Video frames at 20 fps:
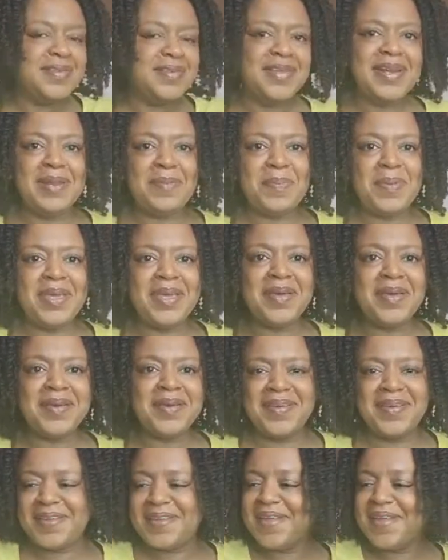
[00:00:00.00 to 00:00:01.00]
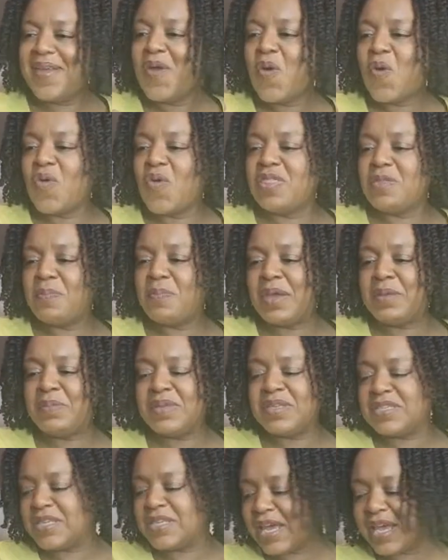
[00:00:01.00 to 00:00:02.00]
lippy on the baby
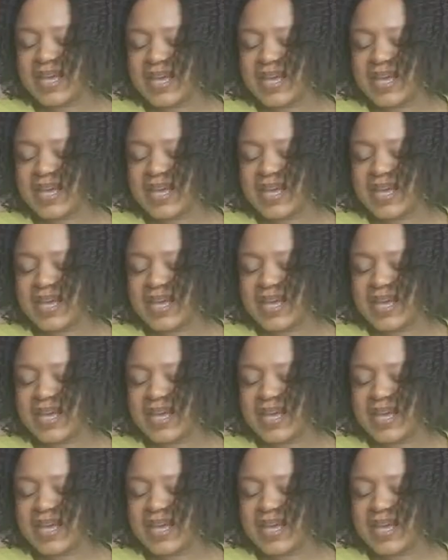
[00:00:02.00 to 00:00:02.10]
sling.